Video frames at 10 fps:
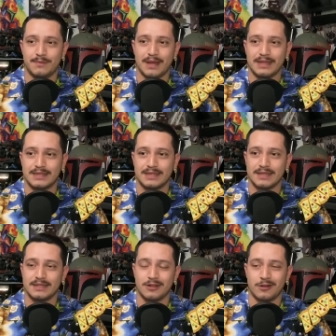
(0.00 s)
paying
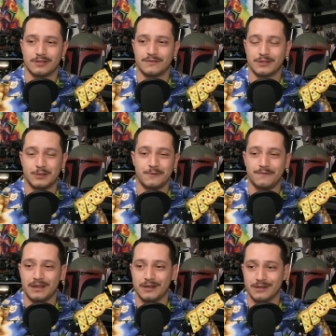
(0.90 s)
$60 for two
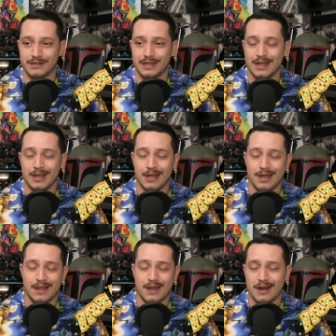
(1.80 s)
figures
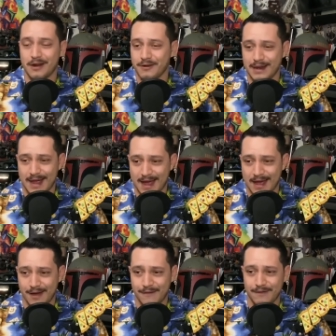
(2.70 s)
that I already
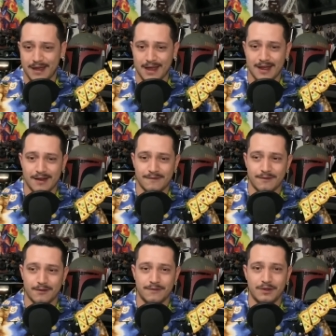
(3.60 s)
have and
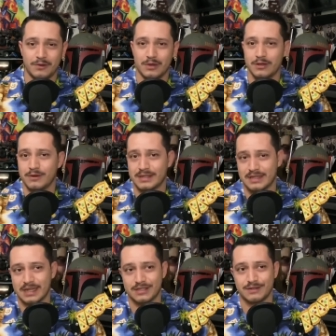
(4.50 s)
for a few little
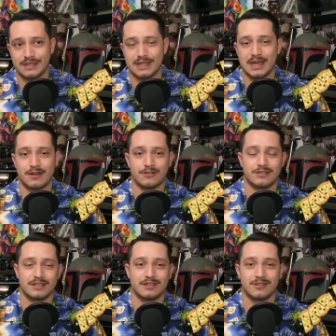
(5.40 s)
accessories that are
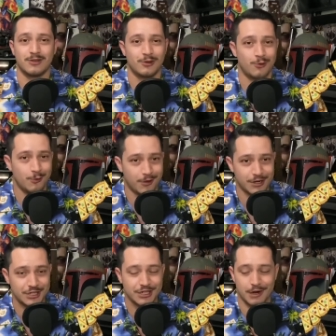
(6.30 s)
just going to look cool on
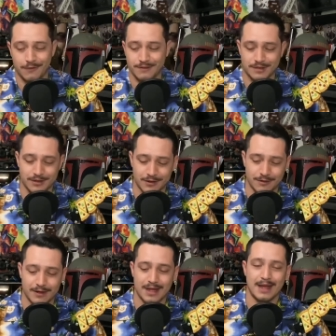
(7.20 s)
a shelf.
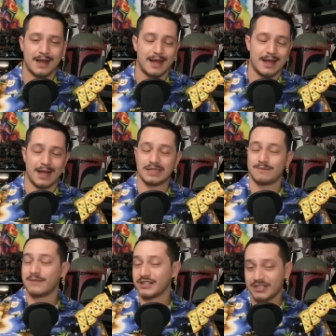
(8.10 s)
So as
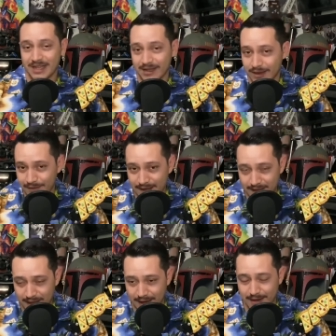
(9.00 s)
much as I love
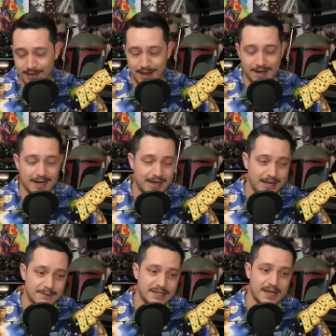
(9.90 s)
that line, like I
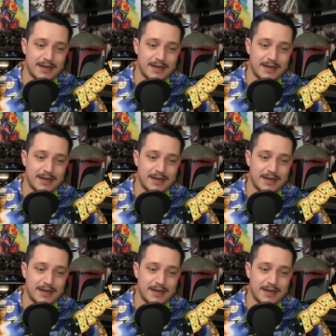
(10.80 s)
keep saying,